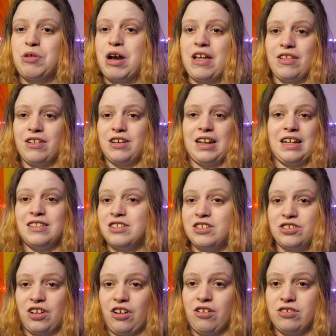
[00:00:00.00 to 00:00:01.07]
Better than an
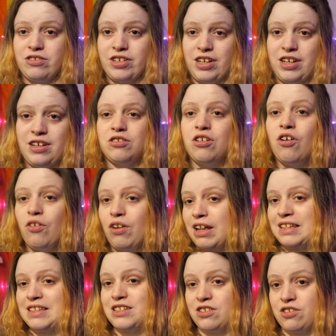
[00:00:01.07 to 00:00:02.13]
antipsychotic. Not all
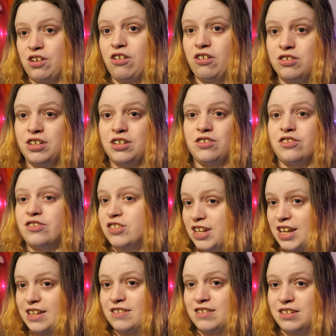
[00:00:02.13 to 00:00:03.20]
antipsychotics are
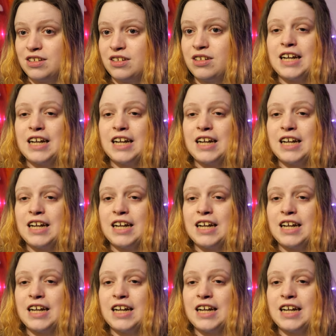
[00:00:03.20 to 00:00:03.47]
sedating.